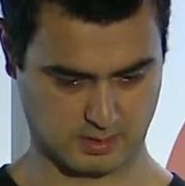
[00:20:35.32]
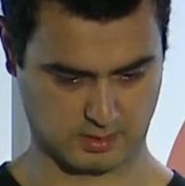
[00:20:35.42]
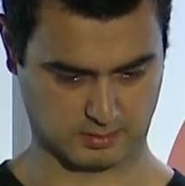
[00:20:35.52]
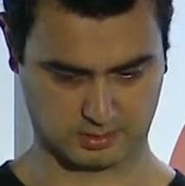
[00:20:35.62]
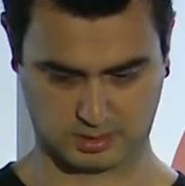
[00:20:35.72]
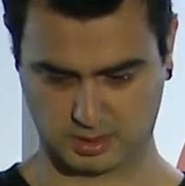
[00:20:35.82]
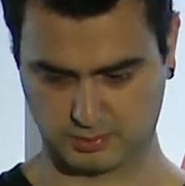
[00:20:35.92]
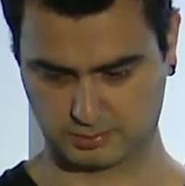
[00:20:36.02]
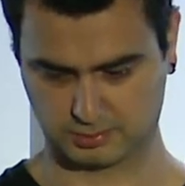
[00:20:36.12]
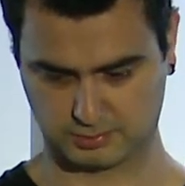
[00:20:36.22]
on the
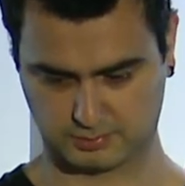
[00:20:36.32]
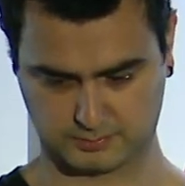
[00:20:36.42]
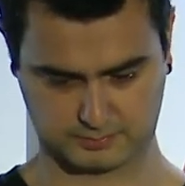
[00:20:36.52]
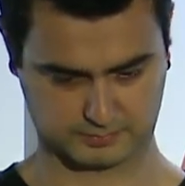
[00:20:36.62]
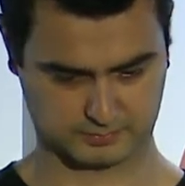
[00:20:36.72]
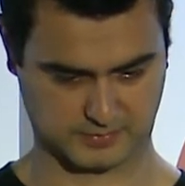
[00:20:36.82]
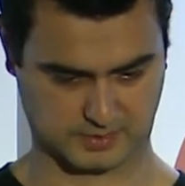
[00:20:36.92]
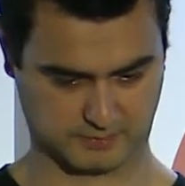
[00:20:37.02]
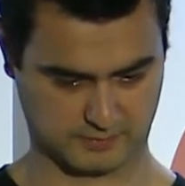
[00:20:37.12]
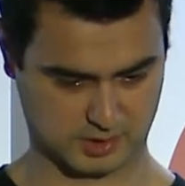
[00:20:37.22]
logs,
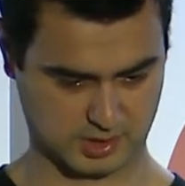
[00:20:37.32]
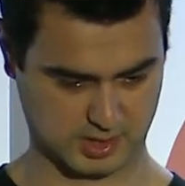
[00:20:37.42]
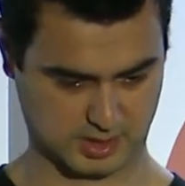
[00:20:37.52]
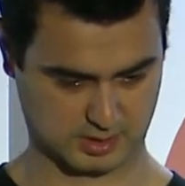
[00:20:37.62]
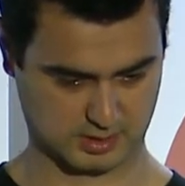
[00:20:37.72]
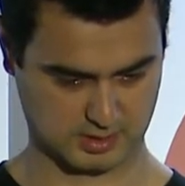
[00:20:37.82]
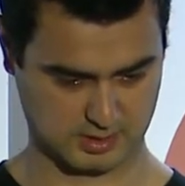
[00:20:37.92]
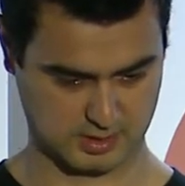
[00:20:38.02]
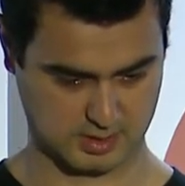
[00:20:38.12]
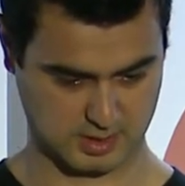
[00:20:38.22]
if we check,
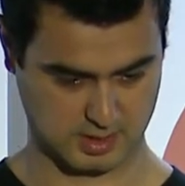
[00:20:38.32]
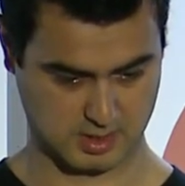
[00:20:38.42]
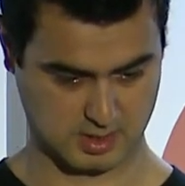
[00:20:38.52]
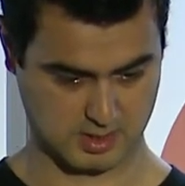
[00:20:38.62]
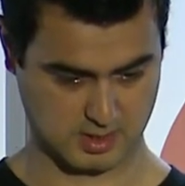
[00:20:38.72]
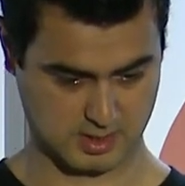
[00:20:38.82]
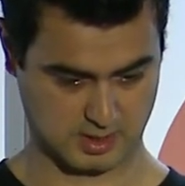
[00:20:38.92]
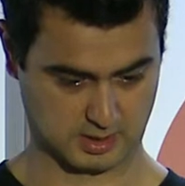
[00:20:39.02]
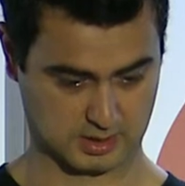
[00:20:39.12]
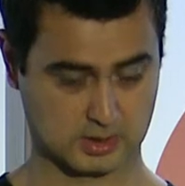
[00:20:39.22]

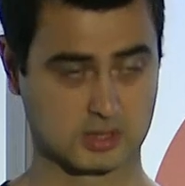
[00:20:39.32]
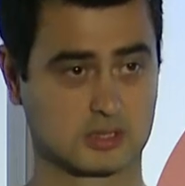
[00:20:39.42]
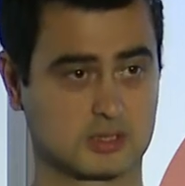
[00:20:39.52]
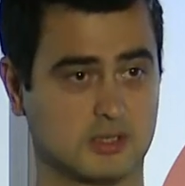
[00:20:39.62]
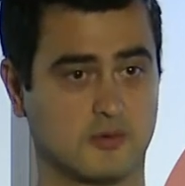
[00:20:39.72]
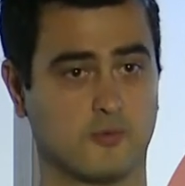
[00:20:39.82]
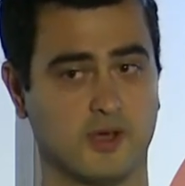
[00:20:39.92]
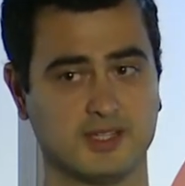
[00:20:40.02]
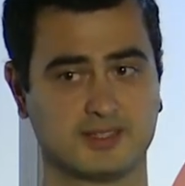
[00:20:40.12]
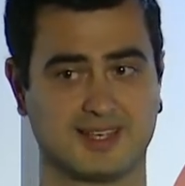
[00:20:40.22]
it
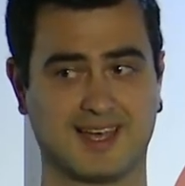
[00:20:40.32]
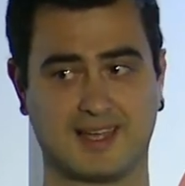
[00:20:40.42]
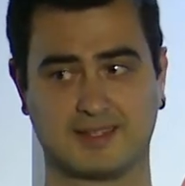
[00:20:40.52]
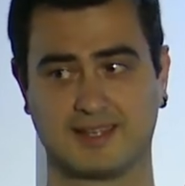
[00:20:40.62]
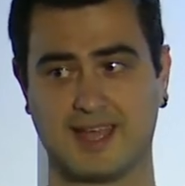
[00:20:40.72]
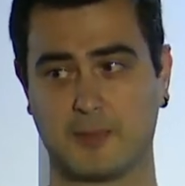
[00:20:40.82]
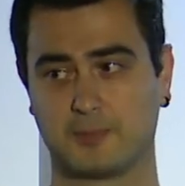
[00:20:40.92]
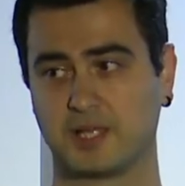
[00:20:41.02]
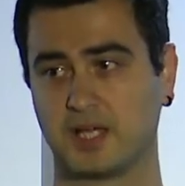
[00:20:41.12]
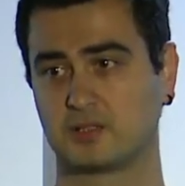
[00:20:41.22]
went and
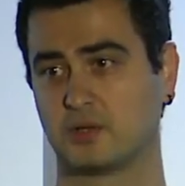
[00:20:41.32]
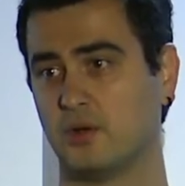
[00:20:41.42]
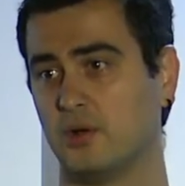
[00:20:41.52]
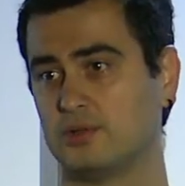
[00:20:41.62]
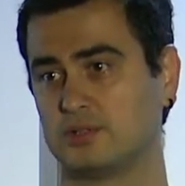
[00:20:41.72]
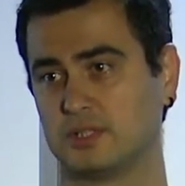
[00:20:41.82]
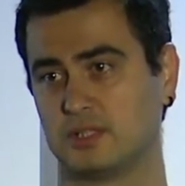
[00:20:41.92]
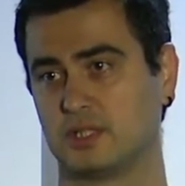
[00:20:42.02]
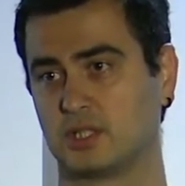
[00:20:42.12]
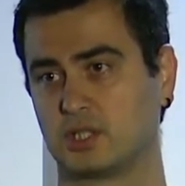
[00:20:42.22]
applied all the
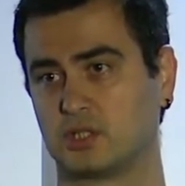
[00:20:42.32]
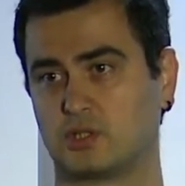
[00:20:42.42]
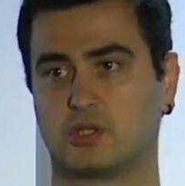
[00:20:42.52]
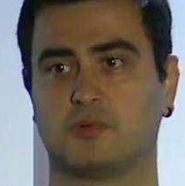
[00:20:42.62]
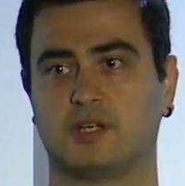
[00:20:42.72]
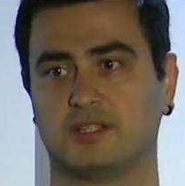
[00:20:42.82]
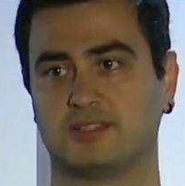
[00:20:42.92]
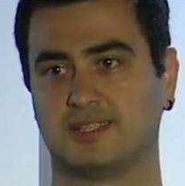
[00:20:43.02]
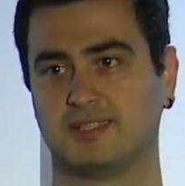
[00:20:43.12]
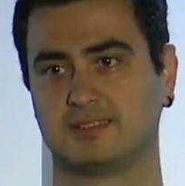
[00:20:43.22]

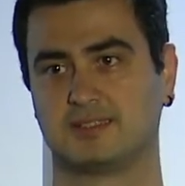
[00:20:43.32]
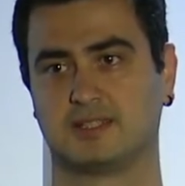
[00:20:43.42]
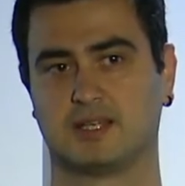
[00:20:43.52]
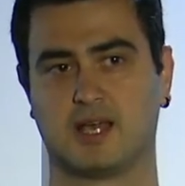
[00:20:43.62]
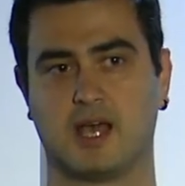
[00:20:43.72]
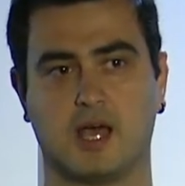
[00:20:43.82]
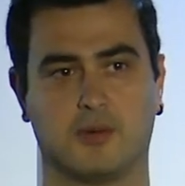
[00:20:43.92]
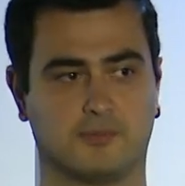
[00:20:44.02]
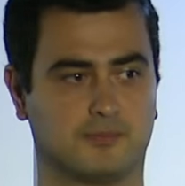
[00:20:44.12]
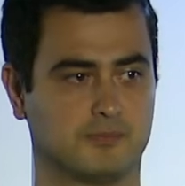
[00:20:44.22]
Kubernetes
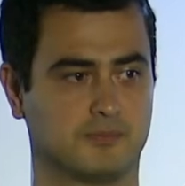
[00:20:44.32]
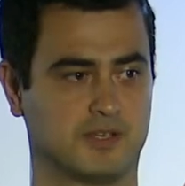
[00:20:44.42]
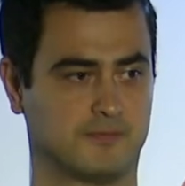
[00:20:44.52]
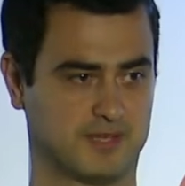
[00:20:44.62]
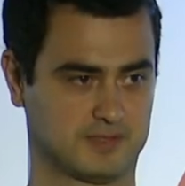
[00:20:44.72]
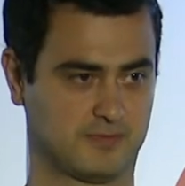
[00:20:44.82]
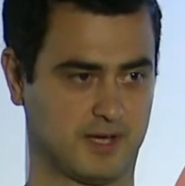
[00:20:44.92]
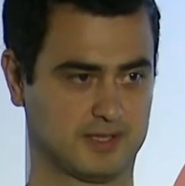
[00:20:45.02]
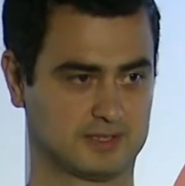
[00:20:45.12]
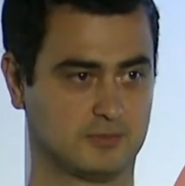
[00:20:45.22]
manifest
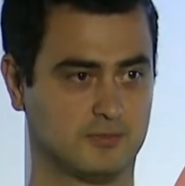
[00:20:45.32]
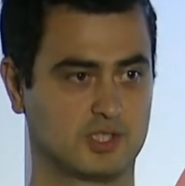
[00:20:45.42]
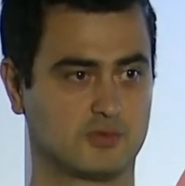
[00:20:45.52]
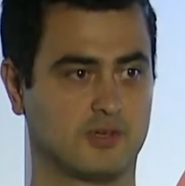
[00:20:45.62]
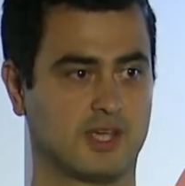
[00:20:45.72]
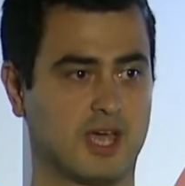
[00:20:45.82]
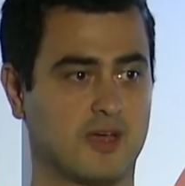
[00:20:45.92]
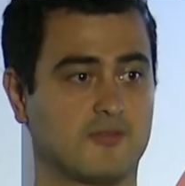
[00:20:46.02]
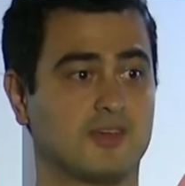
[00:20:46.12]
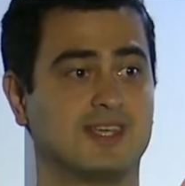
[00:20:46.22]
files, which we
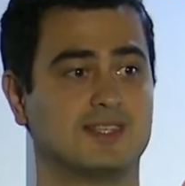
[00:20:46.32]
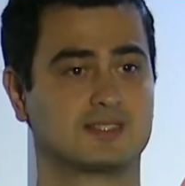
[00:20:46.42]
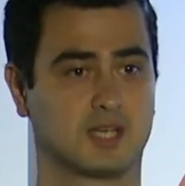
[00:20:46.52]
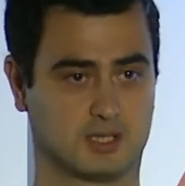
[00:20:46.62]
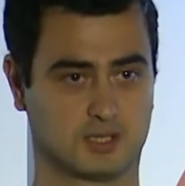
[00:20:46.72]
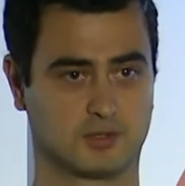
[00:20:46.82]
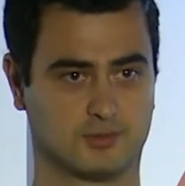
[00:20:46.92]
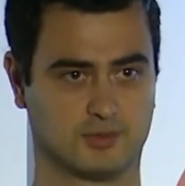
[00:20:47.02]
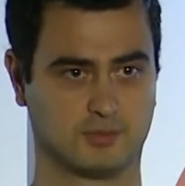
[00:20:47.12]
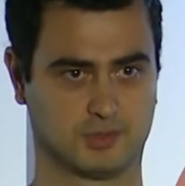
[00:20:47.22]
have inside the
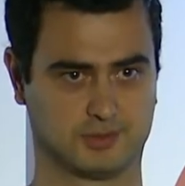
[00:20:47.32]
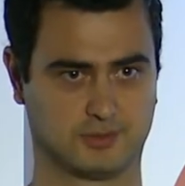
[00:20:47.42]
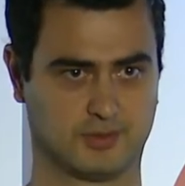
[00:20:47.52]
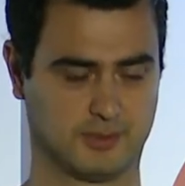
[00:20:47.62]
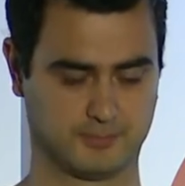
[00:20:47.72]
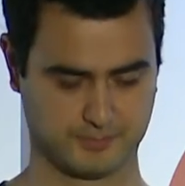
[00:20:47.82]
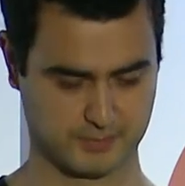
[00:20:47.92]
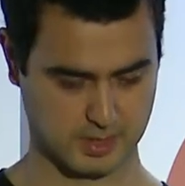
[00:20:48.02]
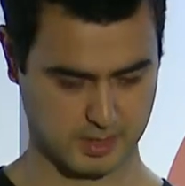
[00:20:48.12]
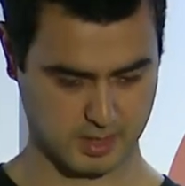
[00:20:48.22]
code repository.
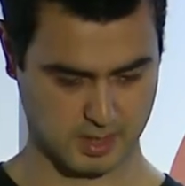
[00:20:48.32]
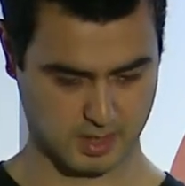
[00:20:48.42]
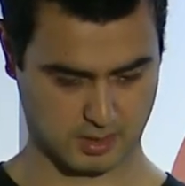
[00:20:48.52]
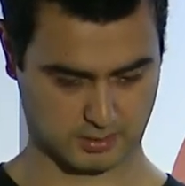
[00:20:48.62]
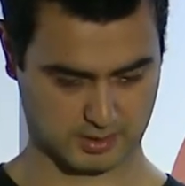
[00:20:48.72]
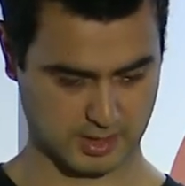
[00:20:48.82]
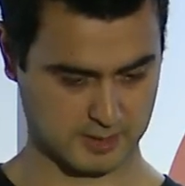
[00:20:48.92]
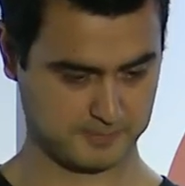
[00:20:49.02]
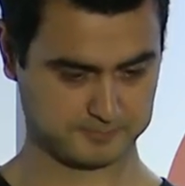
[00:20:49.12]
Okay,